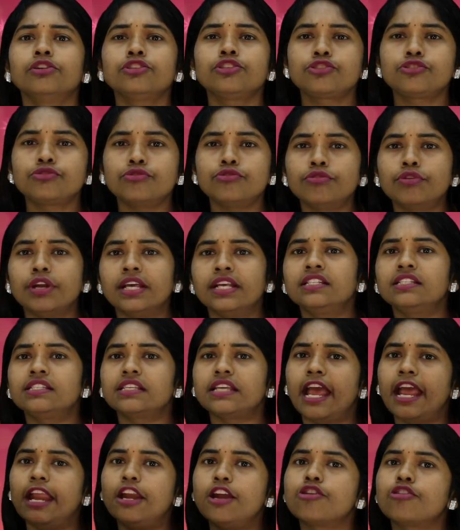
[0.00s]
students,
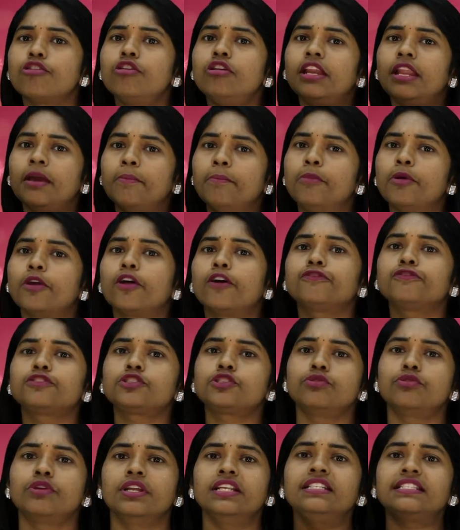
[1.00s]
enroll number of
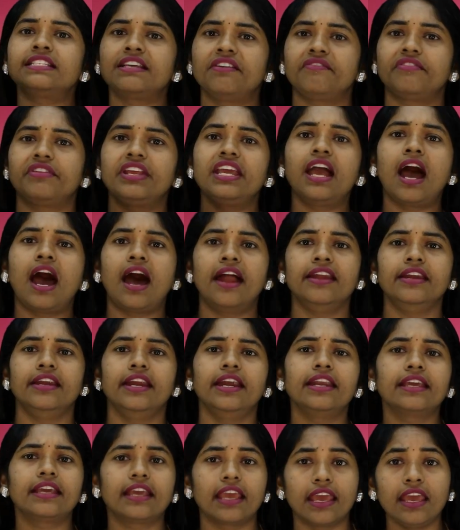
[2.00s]
students, every
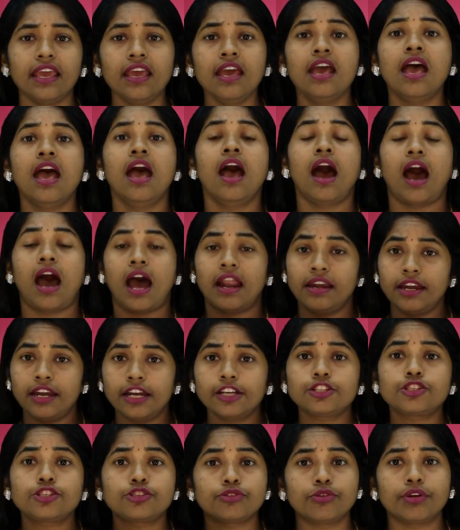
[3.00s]

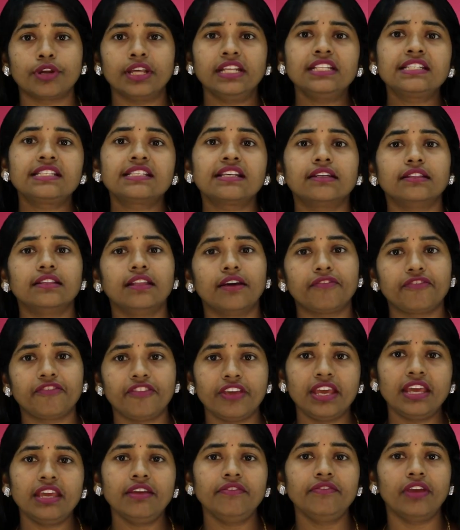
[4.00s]
100 students, the
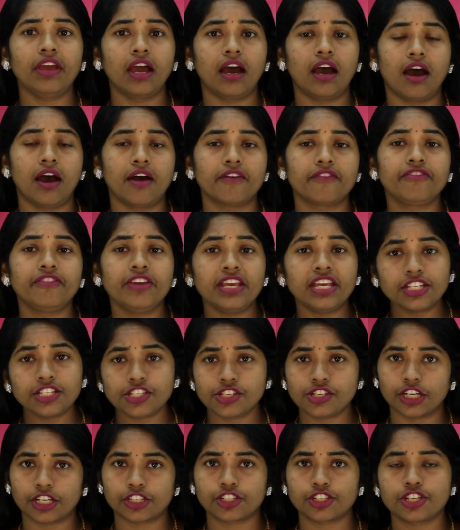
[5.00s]
fee
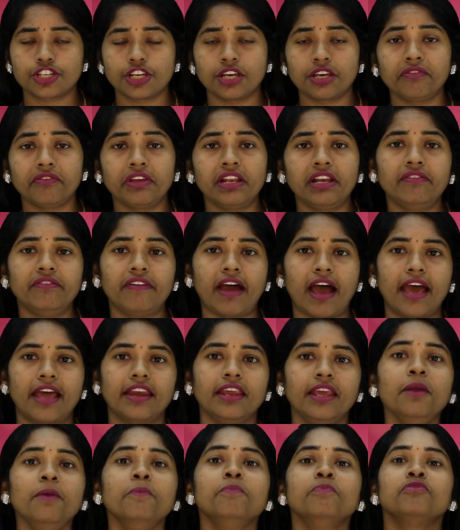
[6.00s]
structure will
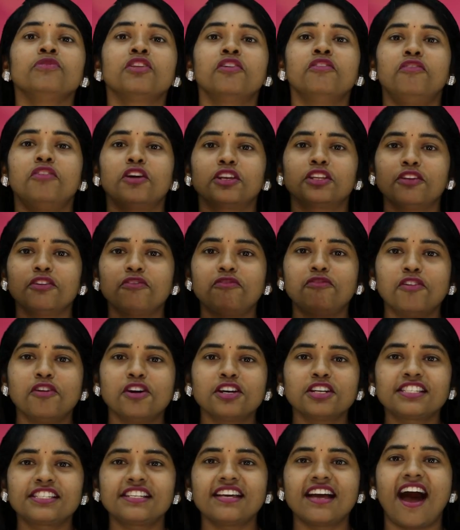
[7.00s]
vary. For the
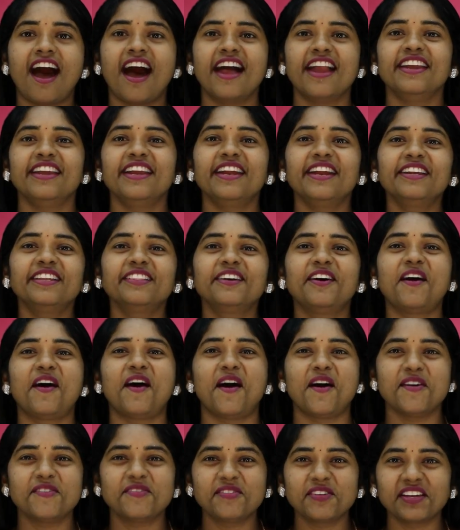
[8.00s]
first 100, the
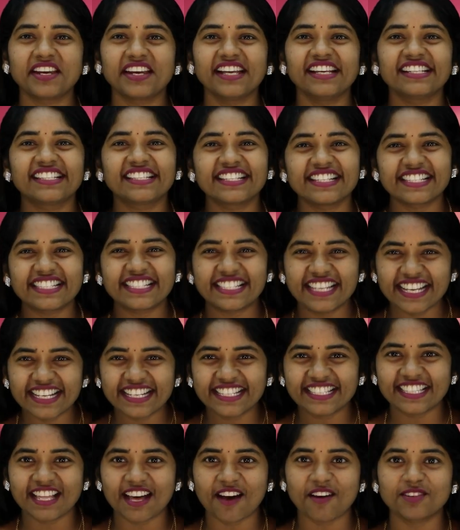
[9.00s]
offer is
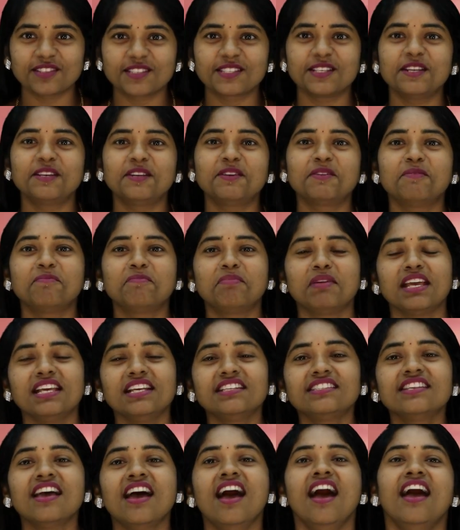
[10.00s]
6,000
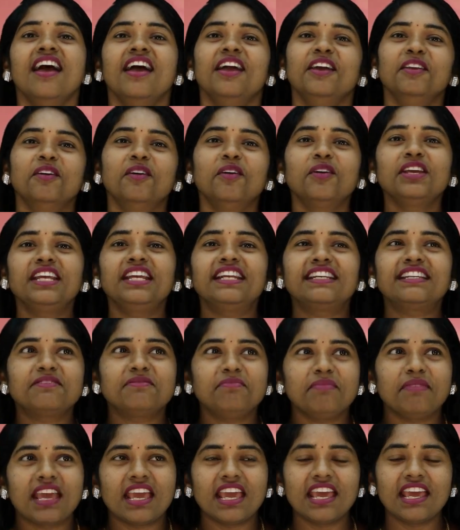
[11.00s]
rupees. It
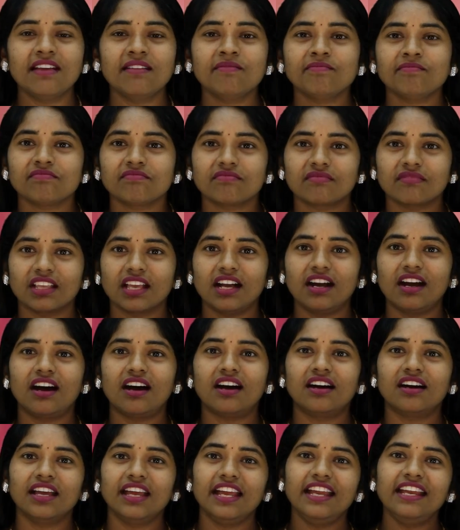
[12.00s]

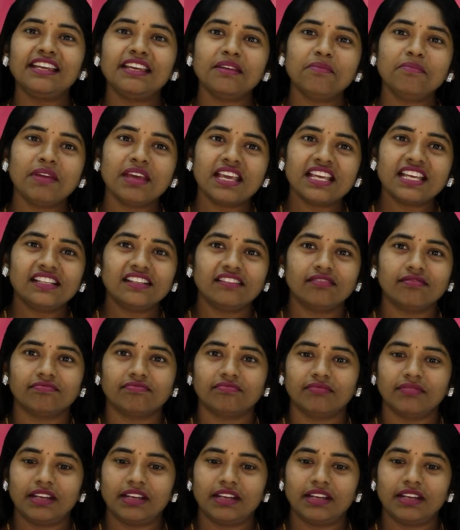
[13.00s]
may